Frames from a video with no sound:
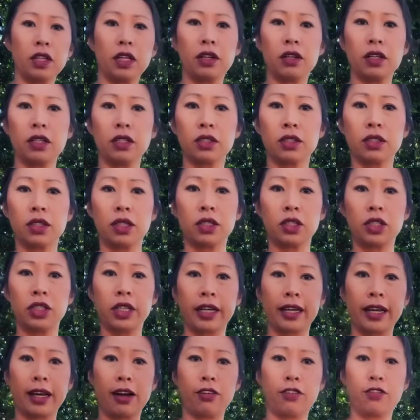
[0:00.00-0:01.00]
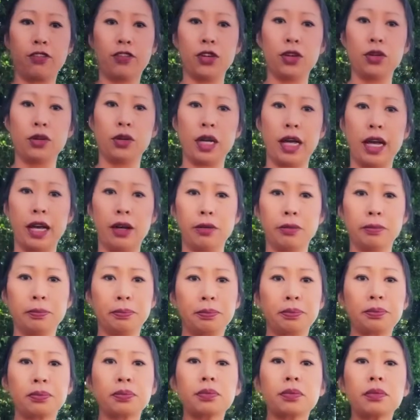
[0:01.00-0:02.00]
there. He's going to check out food now.
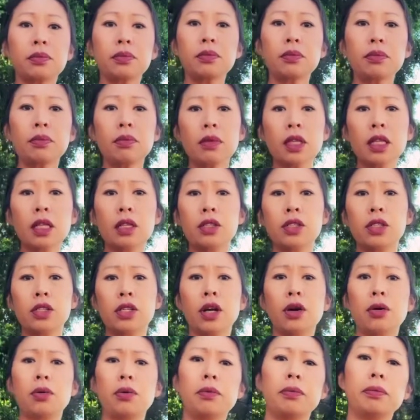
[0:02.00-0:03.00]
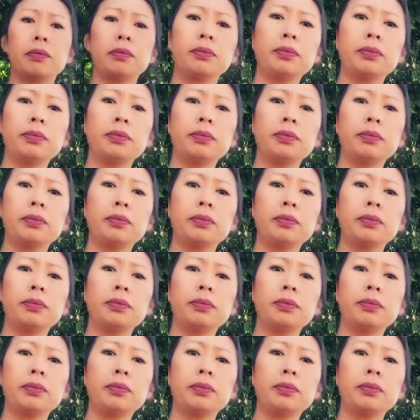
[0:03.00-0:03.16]
So,